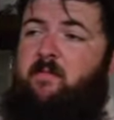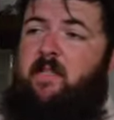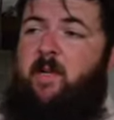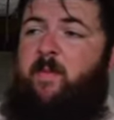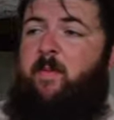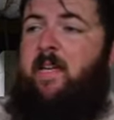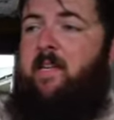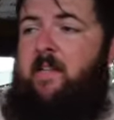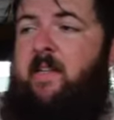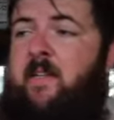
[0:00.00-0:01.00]
I'll be
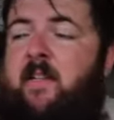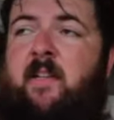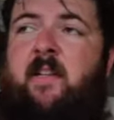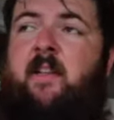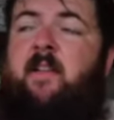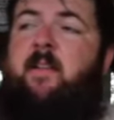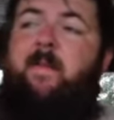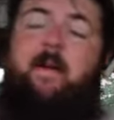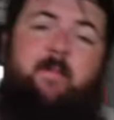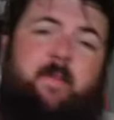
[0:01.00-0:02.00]
making
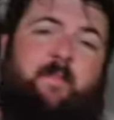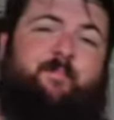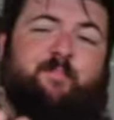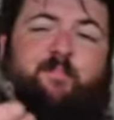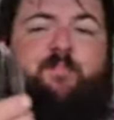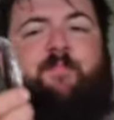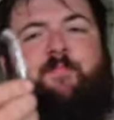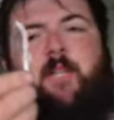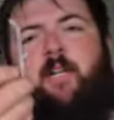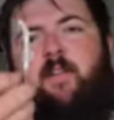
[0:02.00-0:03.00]
probably
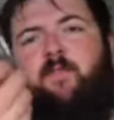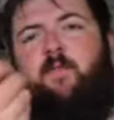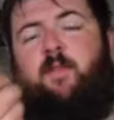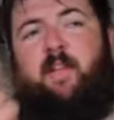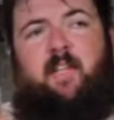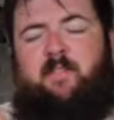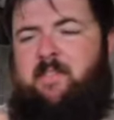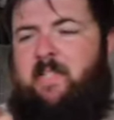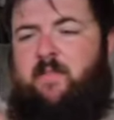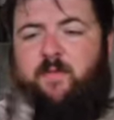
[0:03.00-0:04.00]
30 or 40 of these in
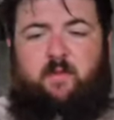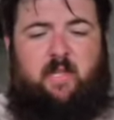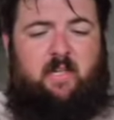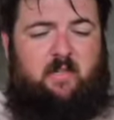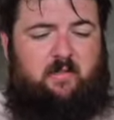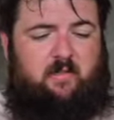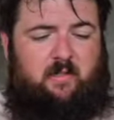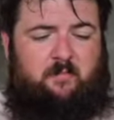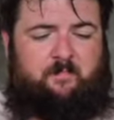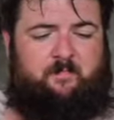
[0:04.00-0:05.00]
the next few days, so